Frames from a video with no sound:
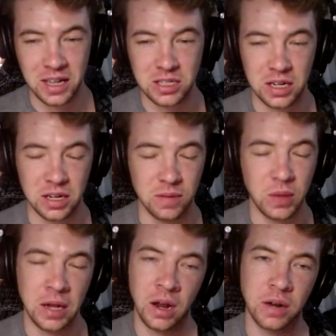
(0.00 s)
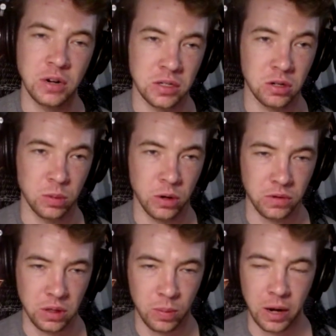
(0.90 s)
a and not even necessarily
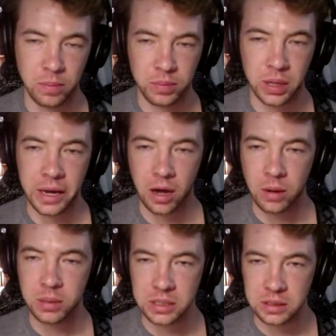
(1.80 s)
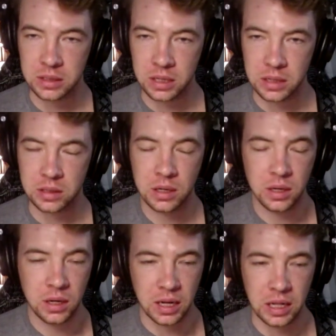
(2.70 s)
perfectly. You might play unpleasing things,
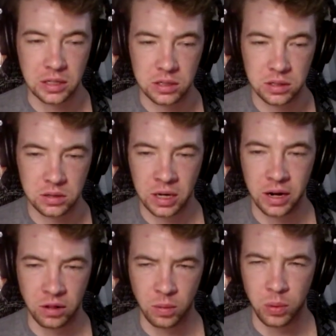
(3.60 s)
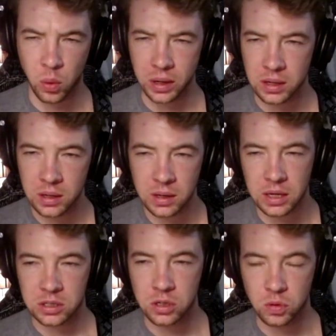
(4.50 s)
and that's kind of the point,
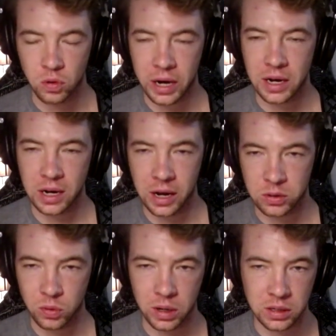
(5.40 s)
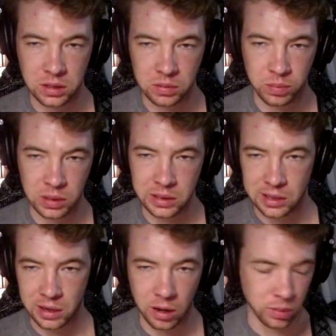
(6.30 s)
is to recognize what is pleasing
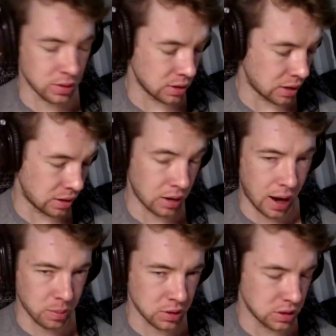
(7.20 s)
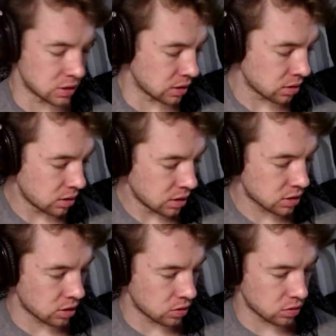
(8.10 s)
and and not pleasing.
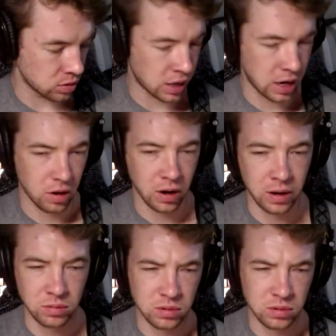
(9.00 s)
So there,